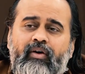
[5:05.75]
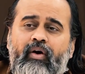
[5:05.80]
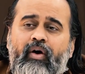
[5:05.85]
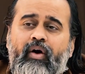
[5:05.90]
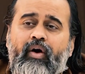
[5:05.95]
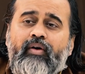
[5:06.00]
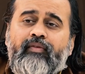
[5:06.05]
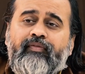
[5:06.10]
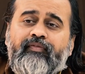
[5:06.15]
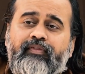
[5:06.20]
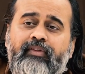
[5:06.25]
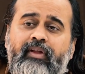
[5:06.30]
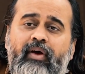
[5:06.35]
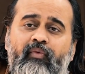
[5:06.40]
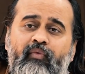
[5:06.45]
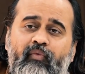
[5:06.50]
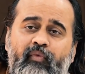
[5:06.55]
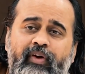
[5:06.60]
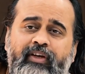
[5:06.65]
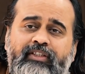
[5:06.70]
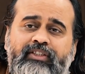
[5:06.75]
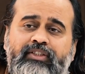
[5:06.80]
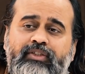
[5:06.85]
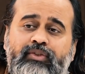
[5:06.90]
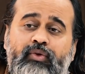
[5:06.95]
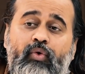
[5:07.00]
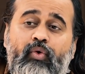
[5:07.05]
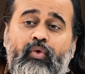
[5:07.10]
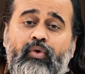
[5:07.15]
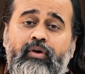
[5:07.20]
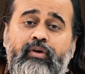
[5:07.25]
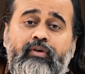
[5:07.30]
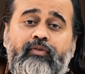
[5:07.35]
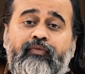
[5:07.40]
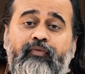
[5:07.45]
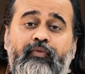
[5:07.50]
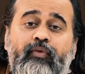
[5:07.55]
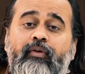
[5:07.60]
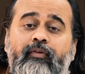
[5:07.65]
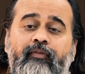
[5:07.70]
of the wish couldn't
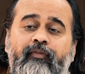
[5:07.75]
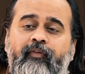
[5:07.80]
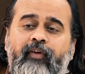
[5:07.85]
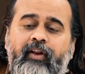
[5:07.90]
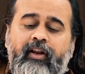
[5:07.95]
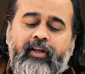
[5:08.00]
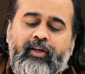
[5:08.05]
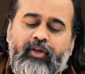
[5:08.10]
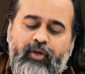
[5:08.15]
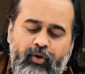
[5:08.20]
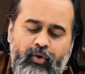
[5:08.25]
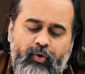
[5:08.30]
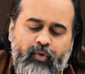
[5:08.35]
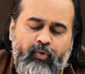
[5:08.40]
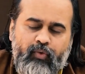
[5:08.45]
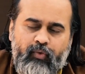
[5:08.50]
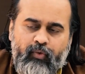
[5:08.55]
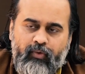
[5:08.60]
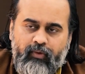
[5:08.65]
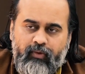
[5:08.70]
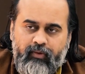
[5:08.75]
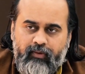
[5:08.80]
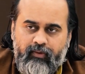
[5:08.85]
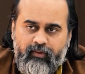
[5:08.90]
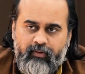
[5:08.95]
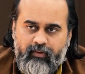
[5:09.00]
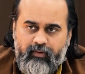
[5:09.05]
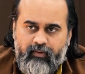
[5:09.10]
fulfill you.